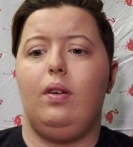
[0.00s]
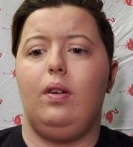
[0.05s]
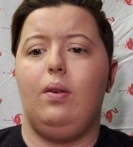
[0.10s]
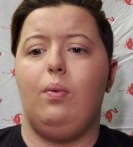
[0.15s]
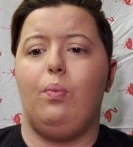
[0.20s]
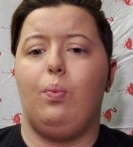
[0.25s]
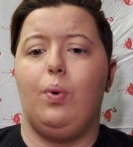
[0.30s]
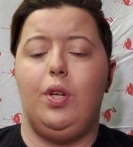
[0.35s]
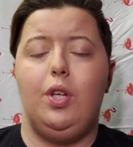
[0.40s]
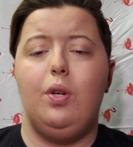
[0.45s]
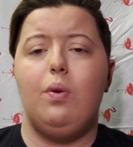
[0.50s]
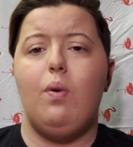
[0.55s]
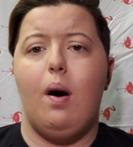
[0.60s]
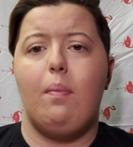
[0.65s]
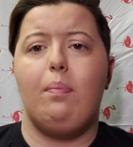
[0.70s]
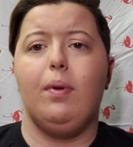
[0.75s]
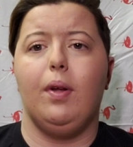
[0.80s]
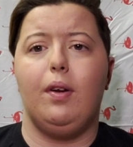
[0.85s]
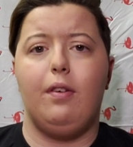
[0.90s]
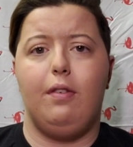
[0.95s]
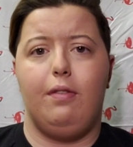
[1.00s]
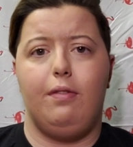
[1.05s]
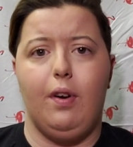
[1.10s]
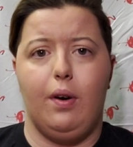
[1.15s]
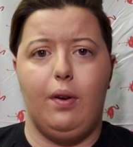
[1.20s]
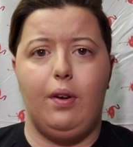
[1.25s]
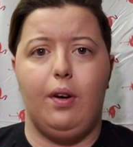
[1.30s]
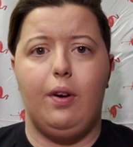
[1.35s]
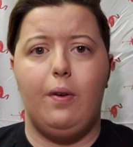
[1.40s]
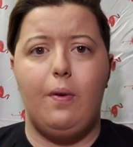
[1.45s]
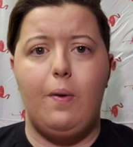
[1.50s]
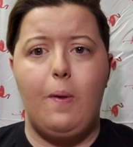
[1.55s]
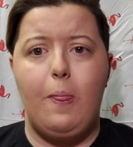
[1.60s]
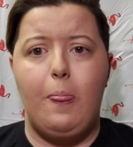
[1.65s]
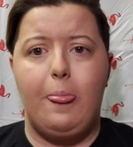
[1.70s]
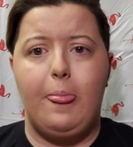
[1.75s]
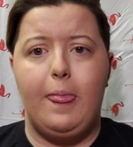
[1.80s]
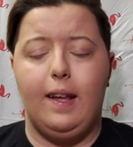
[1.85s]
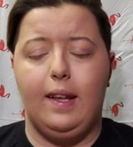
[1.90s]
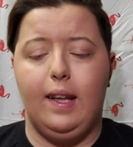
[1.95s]
when you upload a photo,
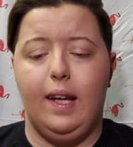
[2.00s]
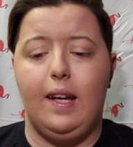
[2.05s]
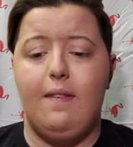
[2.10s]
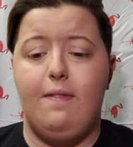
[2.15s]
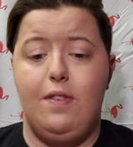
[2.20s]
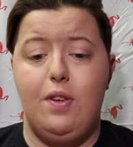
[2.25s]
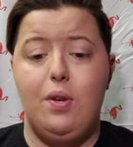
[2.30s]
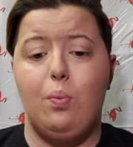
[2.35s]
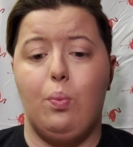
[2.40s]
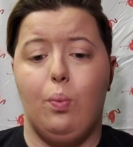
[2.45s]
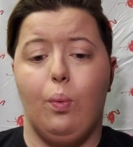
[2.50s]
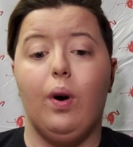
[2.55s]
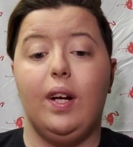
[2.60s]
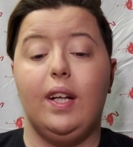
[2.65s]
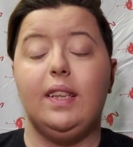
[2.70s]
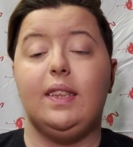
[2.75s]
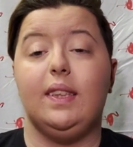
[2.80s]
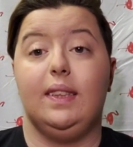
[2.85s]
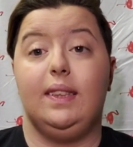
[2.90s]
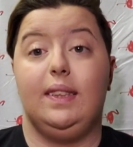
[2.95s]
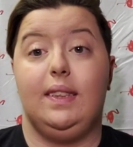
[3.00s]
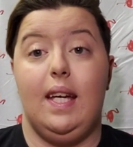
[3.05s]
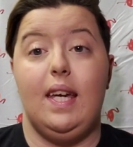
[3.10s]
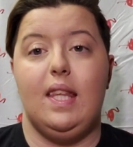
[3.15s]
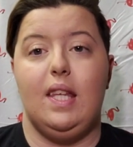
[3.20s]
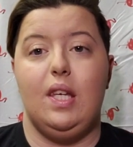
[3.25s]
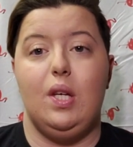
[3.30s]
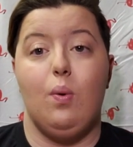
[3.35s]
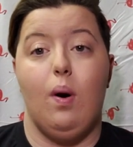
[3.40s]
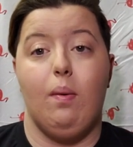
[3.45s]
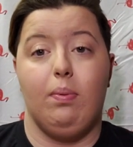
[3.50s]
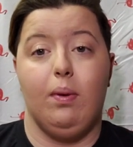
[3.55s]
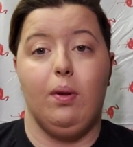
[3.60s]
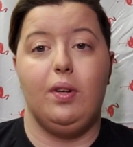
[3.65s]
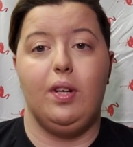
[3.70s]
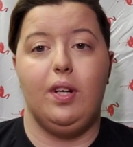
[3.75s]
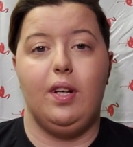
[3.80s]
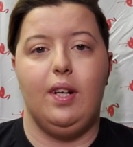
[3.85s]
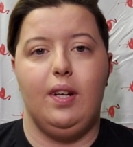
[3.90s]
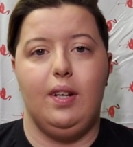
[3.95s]
like if you want it to say that you
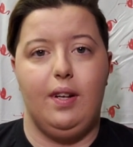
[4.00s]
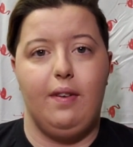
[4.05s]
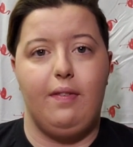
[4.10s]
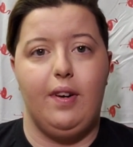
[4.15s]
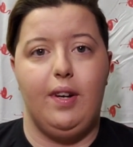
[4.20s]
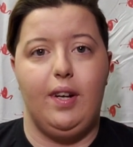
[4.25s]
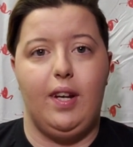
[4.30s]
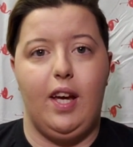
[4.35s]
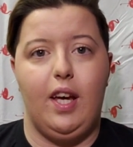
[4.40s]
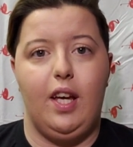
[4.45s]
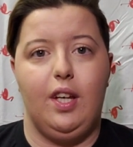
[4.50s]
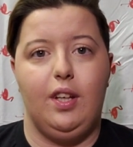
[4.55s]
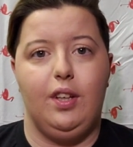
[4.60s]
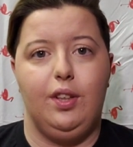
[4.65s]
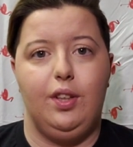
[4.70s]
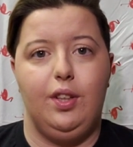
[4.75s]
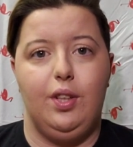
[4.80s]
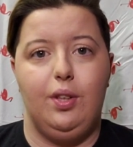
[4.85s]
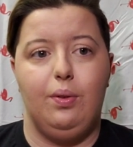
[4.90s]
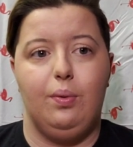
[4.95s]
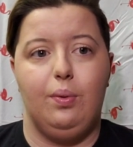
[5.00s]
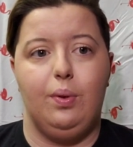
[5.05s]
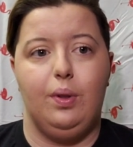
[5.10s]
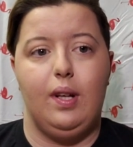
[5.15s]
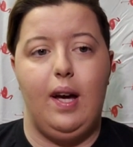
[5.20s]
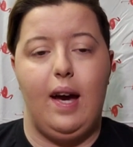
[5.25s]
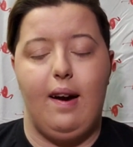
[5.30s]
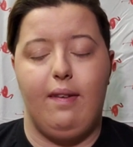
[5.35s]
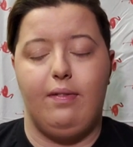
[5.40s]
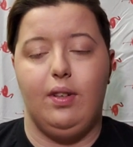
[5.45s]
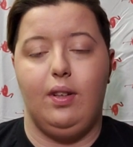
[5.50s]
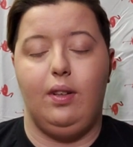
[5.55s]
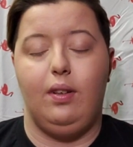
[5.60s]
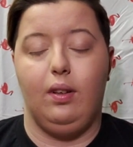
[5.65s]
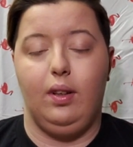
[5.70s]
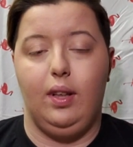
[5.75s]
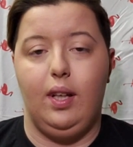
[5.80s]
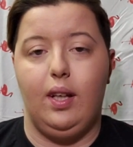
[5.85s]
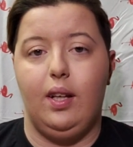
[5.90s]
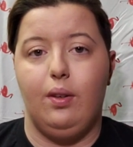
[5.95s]
uploaded it a different day, you would have to
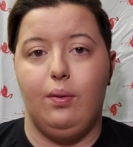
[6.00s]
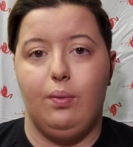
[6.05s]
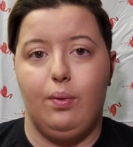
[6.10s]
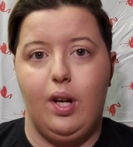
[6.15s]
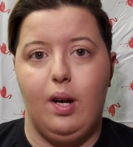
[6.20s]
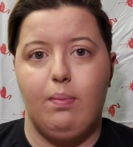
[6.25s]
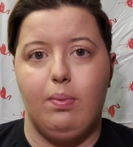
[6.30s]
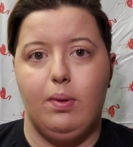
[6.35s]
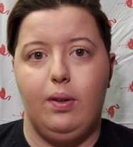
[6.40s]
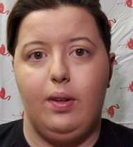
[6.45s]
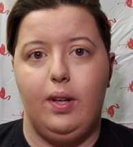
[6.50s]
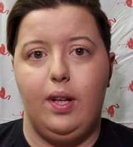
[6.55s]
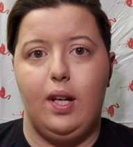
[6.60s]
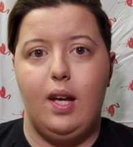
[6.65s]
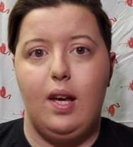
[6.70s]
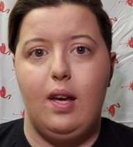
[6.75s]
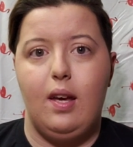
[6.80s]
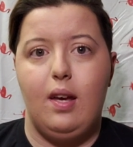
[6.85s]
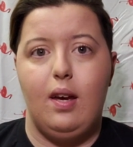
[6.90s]
delete it and re-upload it,